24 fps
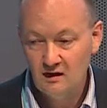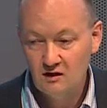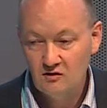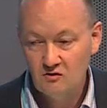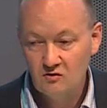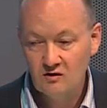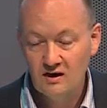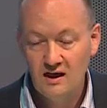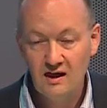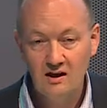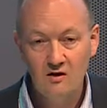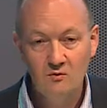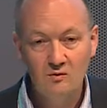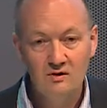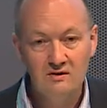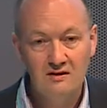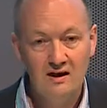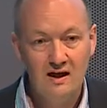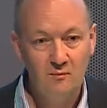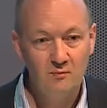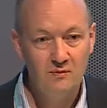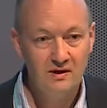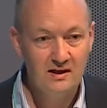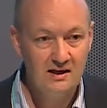together with
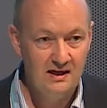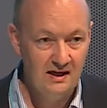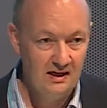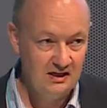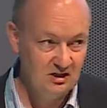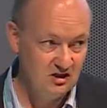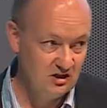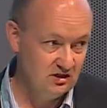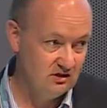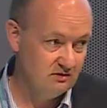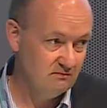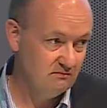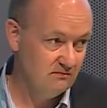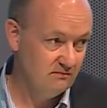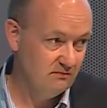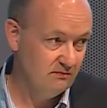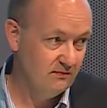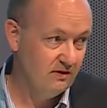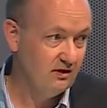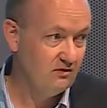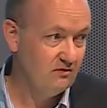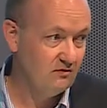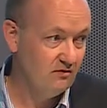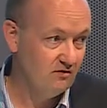the application
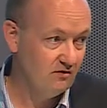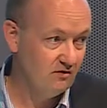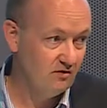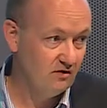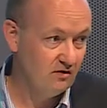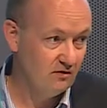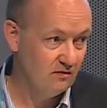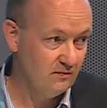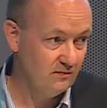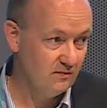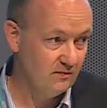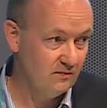that you saw.